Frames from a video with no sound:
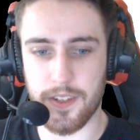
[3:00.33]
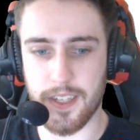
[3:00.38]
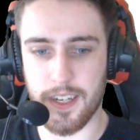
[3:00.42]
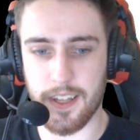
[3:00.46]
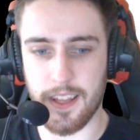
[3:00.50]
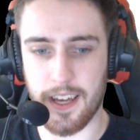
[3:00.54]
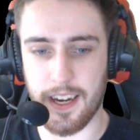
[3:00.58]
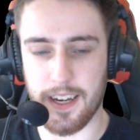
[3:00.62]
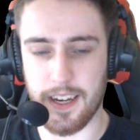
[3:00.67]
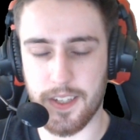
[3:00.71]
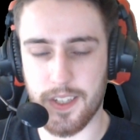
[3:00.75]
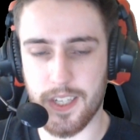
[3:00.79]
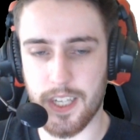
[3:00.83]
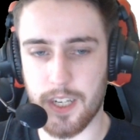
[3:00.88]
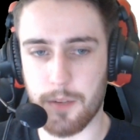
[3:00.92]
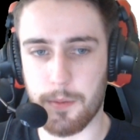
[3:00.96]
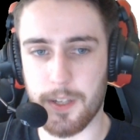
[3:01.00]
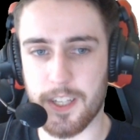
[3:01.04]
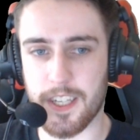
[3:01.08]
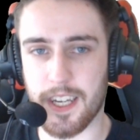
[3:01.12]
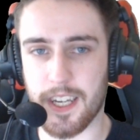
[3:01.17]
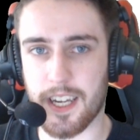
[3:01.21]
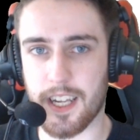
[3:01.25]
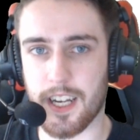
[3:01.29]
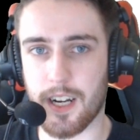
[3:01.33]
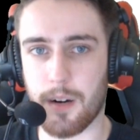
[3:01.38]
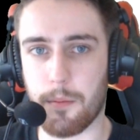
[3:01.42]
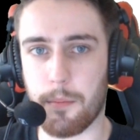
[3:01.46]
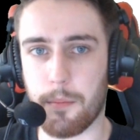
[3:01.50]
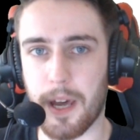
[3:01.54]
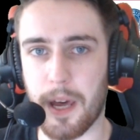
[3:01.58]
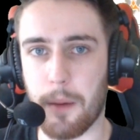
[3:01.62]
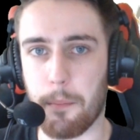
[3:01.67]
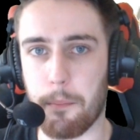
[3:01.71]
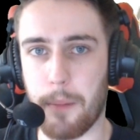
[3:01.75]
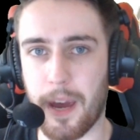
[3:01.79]
of that is going to be taken up
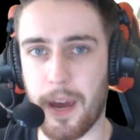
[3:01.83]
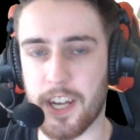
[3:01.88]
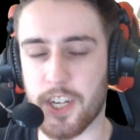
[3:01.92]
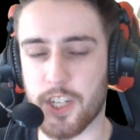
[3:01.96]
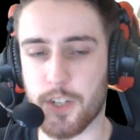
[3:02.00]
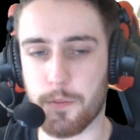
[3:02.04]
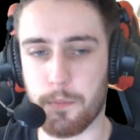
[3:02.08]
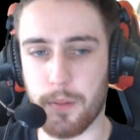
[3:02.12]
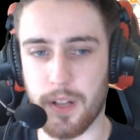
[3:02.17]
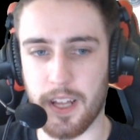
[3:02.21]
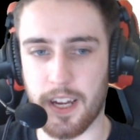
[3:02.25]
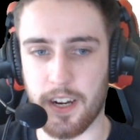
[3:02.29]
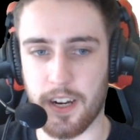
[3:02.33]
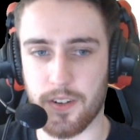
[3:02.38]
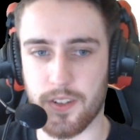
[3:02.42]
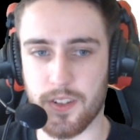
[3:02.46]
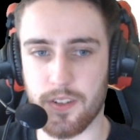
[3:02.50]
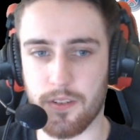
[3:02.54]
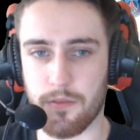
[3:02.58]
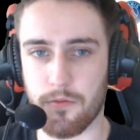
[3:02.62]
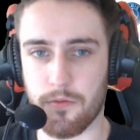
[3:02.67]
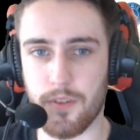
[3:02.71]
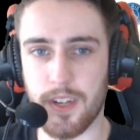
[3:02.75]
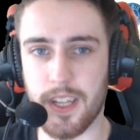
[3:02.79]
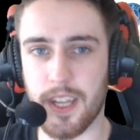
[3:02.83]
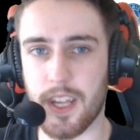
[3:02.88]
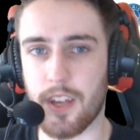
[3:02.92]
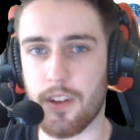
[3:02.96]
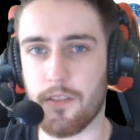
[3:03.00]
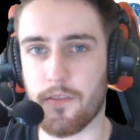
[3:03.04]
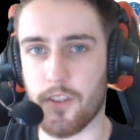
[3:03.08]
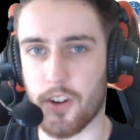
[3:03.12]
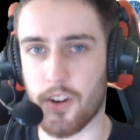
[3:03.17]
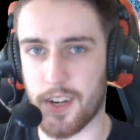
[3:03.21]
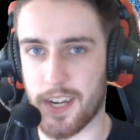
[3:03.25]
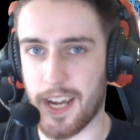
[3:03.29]
by a bench player. So really
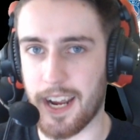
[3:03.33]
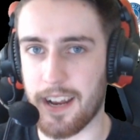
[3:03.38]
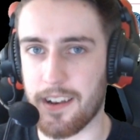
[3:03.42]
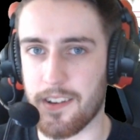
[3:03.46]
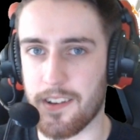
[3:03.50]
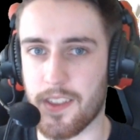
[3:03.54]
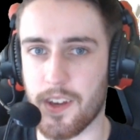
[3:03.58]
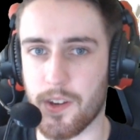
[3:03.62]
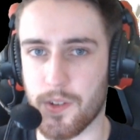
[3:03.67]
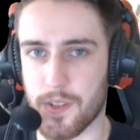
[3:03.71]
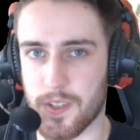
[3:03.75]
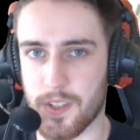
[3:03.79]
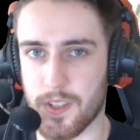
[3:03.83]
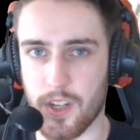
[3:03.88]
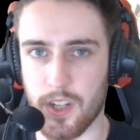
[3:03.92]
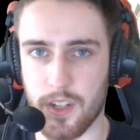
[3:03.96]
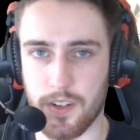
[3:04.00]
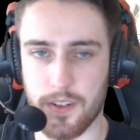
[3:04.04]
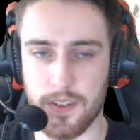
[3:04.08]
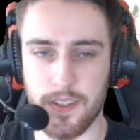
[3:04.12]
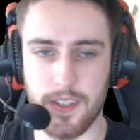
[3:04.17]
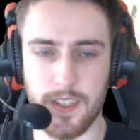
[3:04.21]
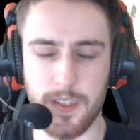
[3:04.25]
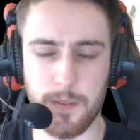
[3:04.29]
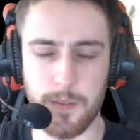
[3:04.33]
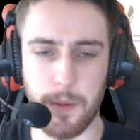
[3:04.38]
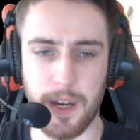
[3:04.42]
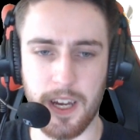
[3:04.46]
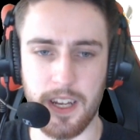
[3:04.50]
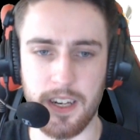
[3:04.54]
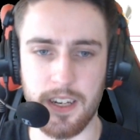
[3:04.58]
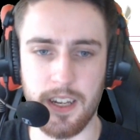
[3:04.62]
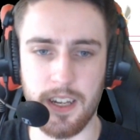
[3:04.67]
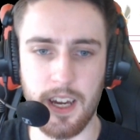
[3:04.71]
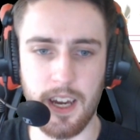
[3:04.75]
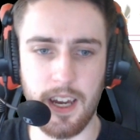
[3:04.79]
you've got $9,000 to
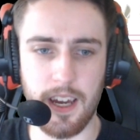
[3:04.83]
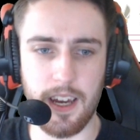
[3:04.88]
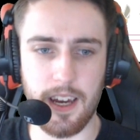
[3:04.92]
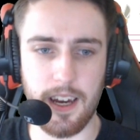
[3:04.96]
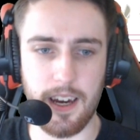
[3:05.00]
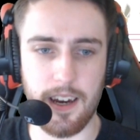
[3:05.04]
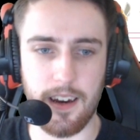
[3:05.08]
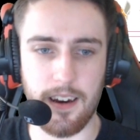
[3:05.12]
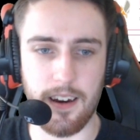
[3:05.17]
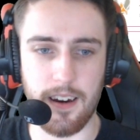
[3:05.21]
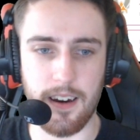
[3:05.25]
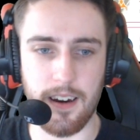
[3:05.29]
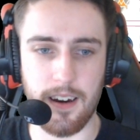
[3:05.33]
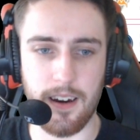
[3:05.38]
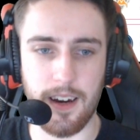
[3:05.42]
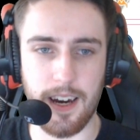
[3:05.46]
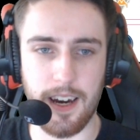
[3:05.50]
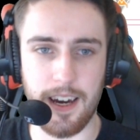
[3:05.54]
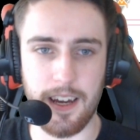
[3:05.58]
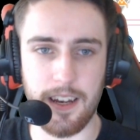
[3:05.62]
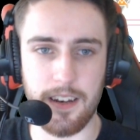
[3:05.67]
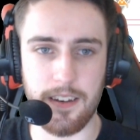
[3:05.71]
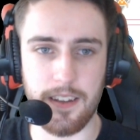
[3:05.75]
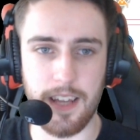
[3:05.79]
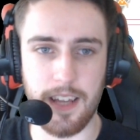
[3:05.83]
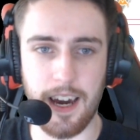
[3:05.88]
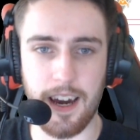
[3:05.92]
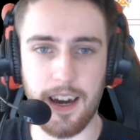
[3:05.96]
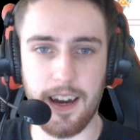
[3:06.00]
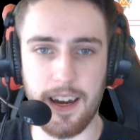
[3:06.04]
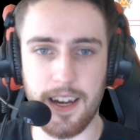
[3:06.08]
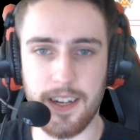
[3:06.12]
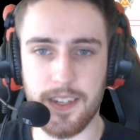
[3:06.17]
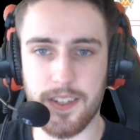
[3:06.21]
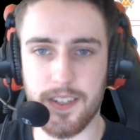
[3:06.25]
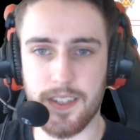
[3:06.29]
spend, and
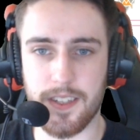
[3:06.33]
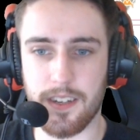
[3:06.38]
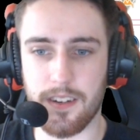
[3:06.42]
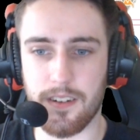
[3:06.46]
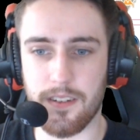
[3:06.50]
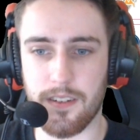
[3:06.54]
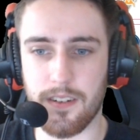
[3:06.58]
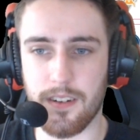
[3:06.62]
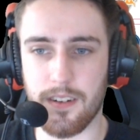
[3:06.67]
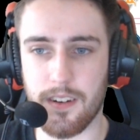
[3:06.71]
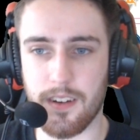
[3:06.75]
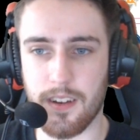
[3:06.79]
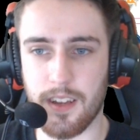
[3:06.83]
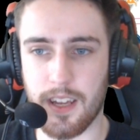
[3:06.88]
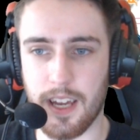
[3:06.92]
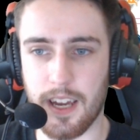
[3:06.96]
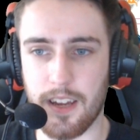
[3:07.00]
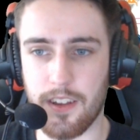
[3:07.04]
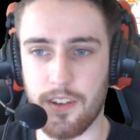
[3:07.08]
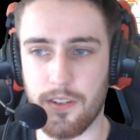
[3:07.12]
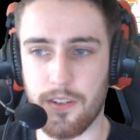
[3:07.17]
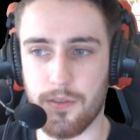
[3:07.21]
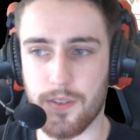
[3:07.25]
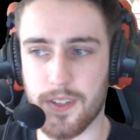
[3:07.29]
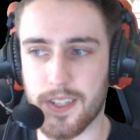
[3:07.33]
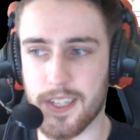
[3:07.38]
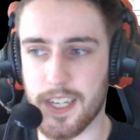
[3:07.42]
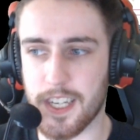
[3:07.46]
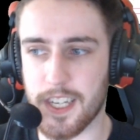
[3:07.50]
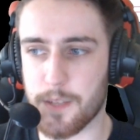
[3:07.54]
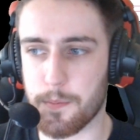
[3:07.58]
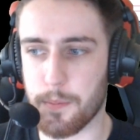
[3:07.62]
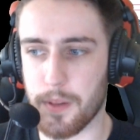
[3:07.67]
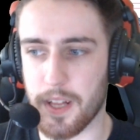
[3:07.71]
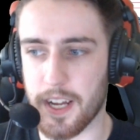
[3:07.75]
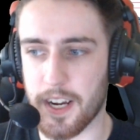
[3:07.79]
that has to get you
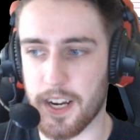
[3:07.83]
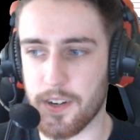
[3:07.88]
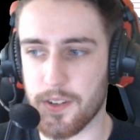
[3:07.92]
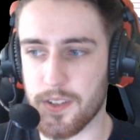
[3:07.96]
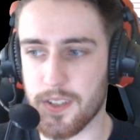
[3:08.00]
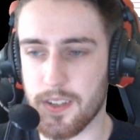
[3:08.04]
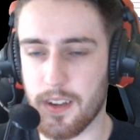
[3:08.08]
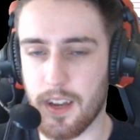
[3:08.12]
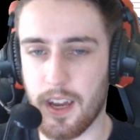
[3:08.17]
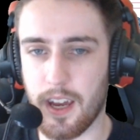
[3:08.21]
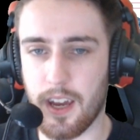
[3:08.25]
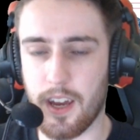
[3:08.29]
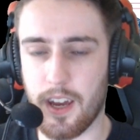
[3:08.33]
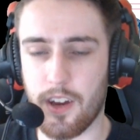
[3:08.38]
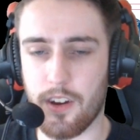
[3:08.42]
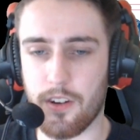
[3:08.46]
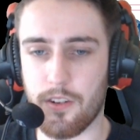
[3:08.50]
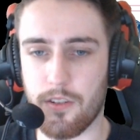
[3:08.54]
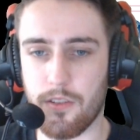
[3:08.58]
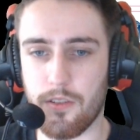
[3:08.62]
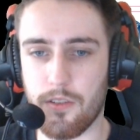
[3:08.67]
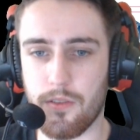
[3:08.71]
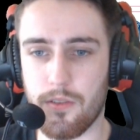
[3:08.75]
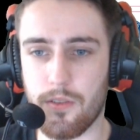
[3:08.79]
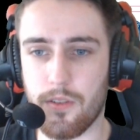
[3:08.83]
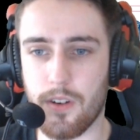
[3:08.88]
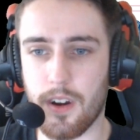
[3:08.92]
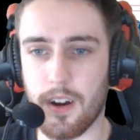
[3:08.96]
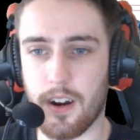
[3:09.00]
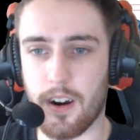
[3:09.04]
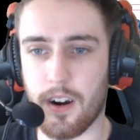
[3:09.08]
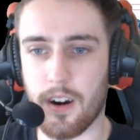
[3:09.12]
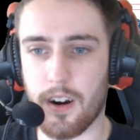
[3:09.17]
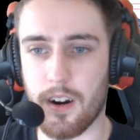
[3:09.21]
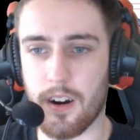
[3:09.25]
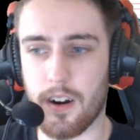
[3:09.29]
6 players who
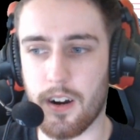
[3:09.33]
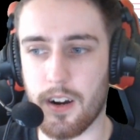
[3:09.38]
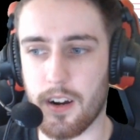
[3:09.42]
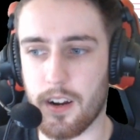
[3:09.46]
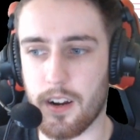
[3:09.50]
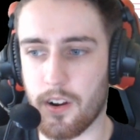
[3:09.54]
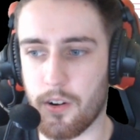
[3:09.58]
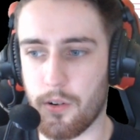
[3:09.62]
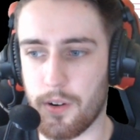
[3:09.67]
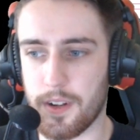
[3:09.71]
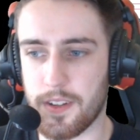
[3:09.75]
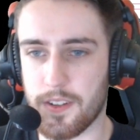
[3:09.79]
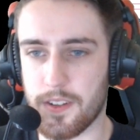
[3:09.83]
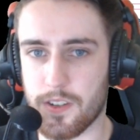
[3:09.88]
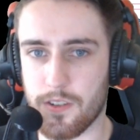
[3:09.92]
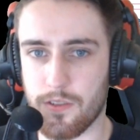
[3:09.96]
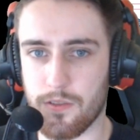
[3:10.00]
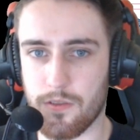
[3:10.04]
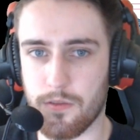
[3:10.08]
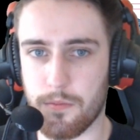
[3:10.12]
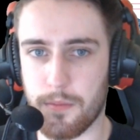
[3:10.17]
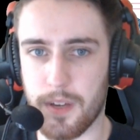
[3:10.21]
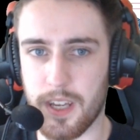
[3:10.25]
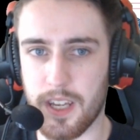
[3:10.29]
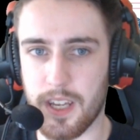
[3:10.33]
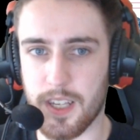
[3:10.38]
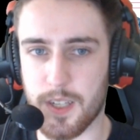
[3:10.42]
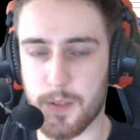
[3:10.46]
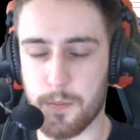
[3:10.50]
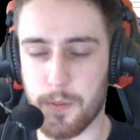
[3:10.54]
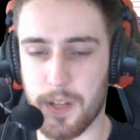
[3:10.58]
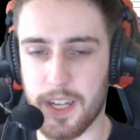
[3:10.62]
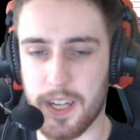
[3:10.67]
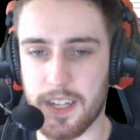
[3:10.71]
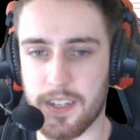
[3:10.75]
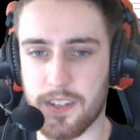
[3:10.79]
are going to be
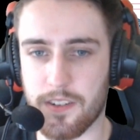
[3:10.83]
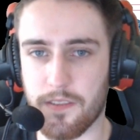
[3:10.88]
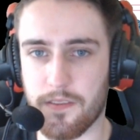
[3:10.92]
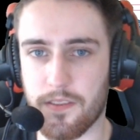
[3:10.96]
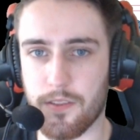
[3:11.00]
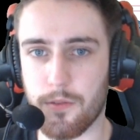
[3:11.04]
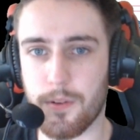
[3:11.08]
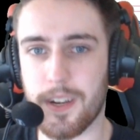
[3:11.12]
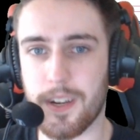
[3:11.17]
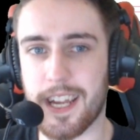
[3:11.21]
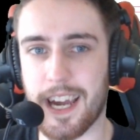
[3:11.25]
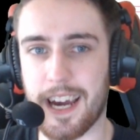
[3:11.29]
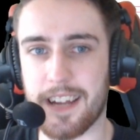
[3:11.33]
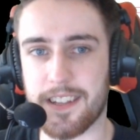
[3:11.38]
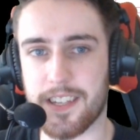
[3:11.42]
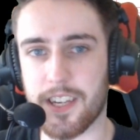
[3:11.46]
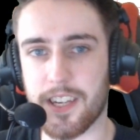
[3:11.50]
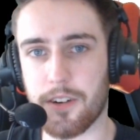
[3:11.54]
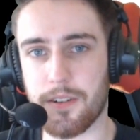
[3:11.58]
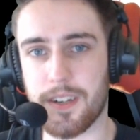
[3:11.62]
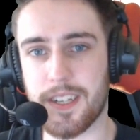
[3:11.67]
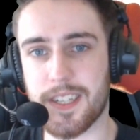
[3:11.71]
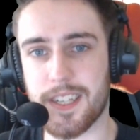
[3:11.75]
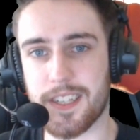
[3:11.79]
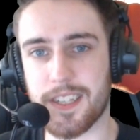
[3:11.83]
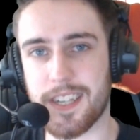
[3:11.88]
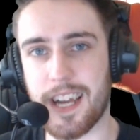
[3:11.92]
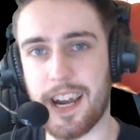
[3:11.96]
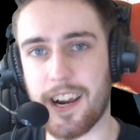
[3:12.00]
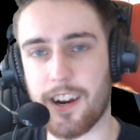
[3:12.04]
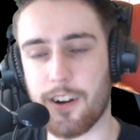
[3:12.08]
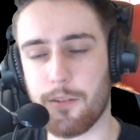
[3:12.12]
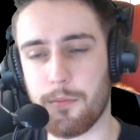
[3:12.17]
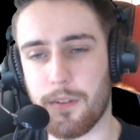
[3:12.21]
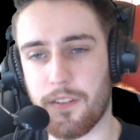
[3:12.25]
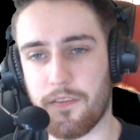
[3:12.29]
split into 3 categories:
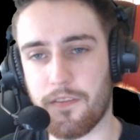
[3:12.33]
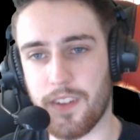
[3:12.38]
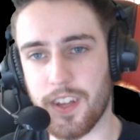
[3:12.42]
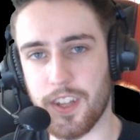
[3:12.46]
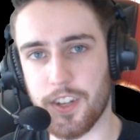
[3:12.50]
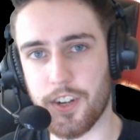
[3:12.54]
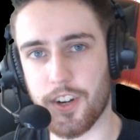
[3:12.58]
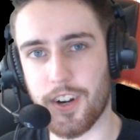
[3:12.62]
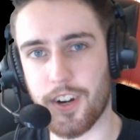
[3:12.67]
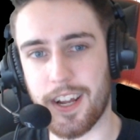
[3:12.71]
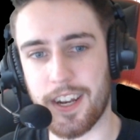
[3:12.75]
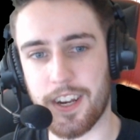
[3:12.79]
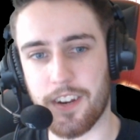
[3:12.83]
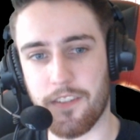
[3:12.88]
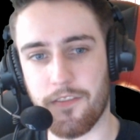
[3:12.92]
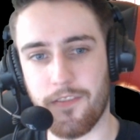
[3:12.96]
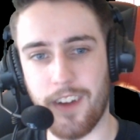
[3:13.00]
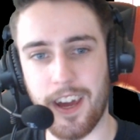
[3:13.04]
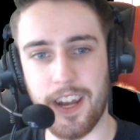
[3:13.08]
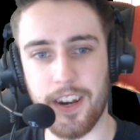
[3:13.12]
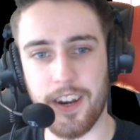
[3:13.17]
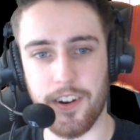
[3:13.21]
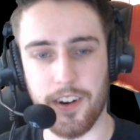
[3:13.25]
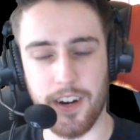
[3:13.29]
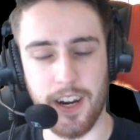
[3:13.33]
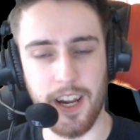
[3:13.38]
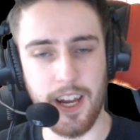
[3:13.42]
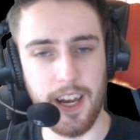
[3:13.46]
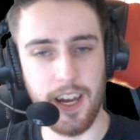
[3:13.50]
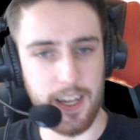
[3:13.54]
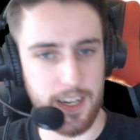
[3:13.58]
attacker, midfielder, and defender.